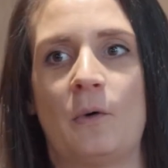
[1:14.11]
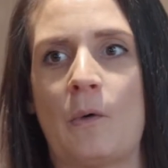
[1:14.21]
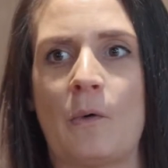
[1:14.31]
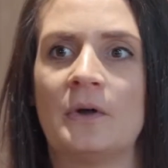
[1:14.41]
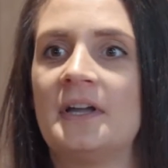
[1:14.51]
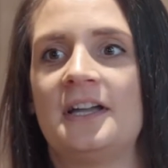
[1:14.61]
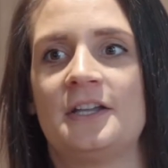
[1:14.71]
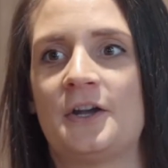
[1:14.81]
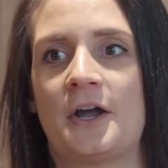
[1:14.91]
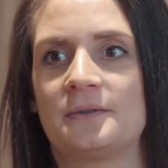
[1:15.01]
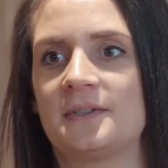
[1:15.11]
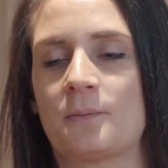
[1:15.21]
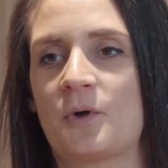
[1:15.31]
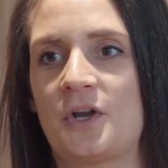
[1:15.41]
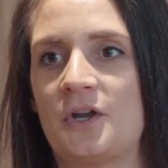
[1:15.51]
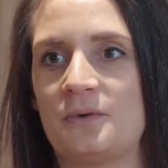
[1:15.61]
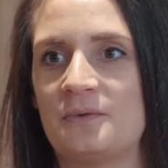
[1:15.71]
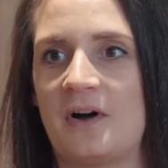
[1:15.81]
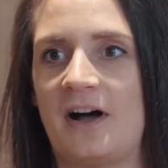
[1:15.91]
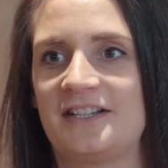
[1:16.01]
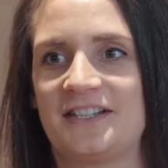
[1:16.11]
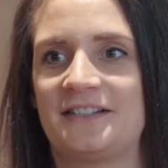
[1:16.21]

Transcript: or, you know, someone who I